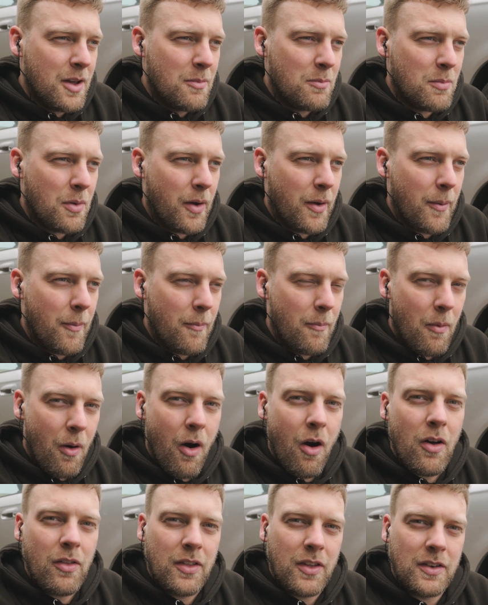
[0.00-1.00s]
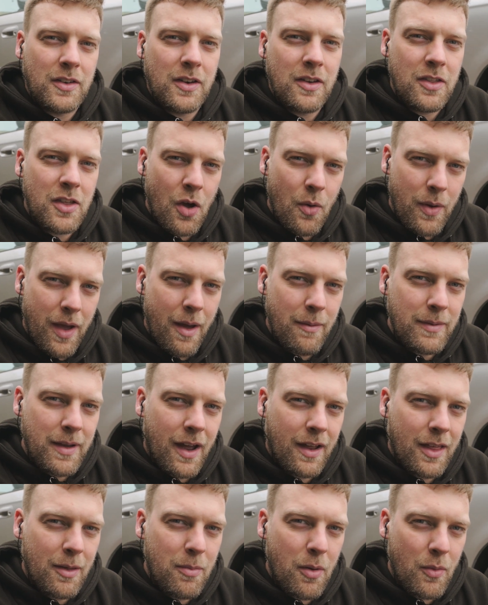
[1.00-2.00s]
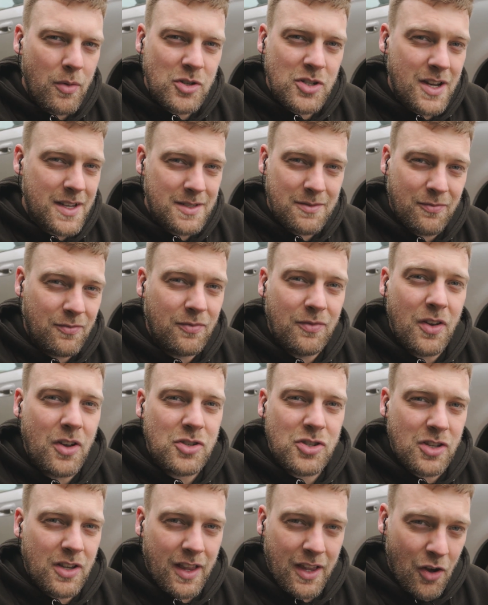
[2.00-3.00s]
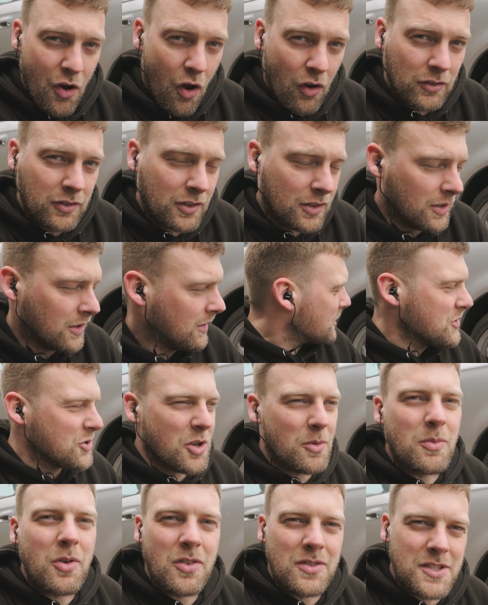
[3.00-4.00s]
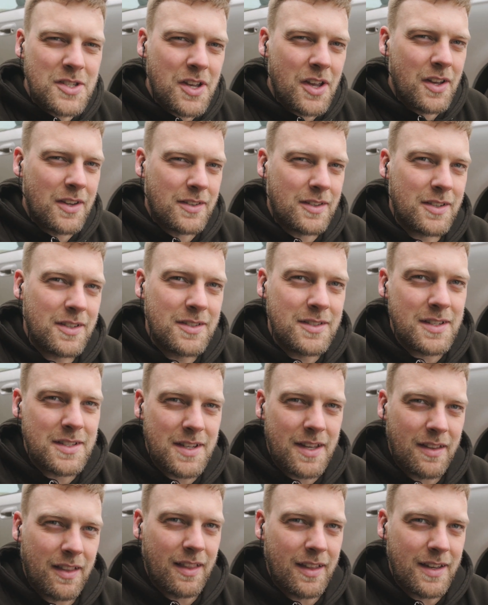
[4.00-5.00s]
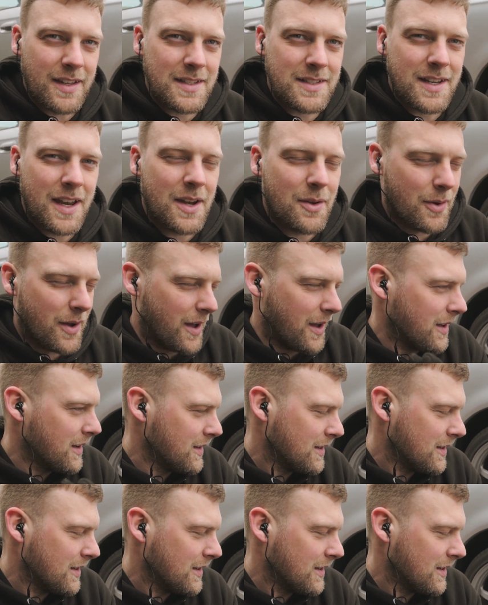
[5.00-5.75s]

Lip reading: but more than the OEM caliper, which has virtually none. So I'm concerned, to say the least. Anyway.